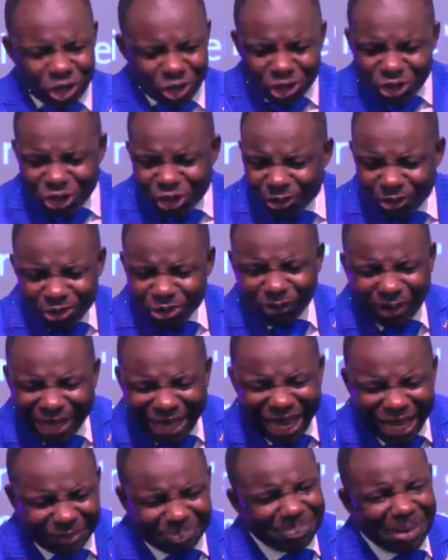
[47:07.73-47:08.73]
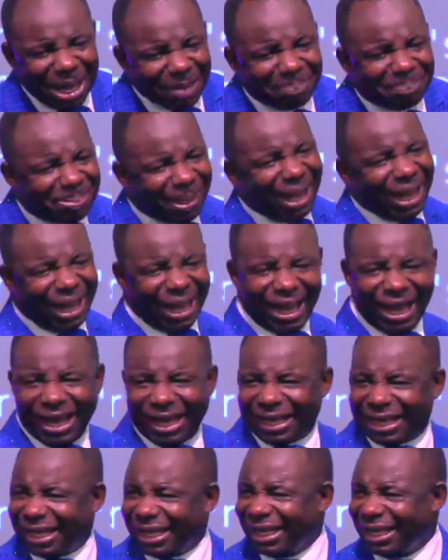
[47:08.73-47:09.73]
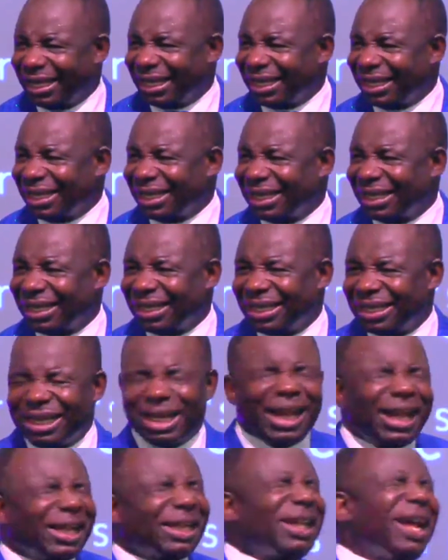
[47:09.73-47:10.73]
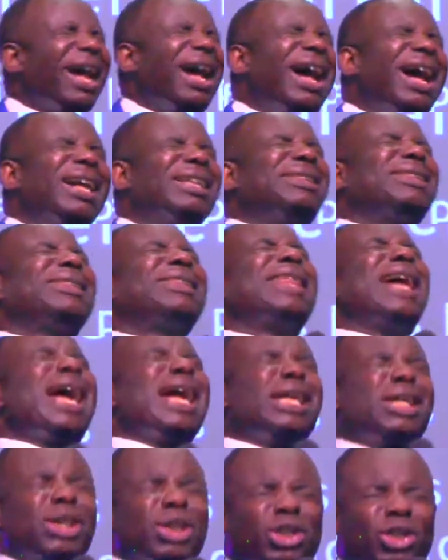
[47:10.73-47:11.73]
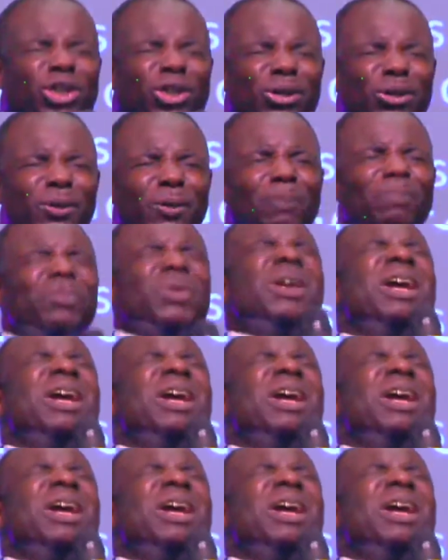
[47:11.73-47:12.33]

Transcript: You got my back. God, thank you.